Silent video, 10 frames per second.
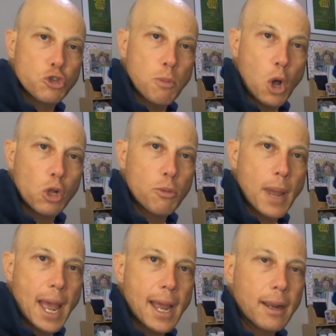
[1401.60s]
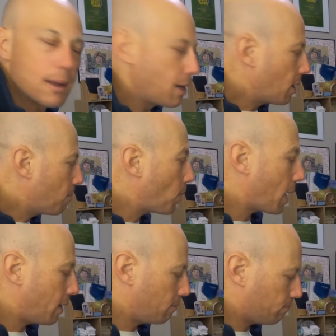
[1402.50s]
smaller bag.
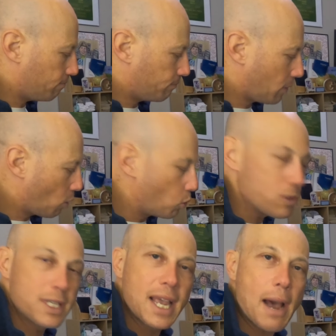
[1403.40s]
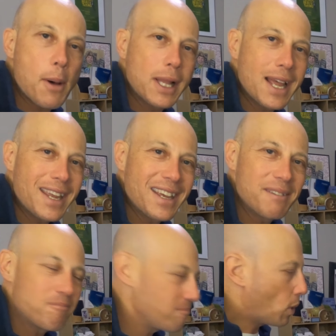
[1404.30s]
But we'll see how I like
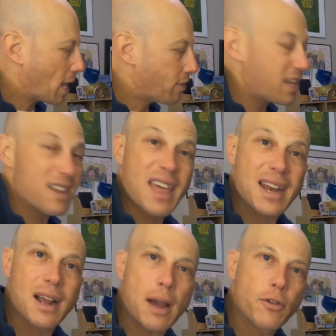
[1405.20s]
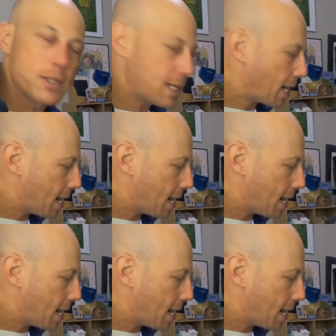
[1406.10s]
it. Well, I think that covers it,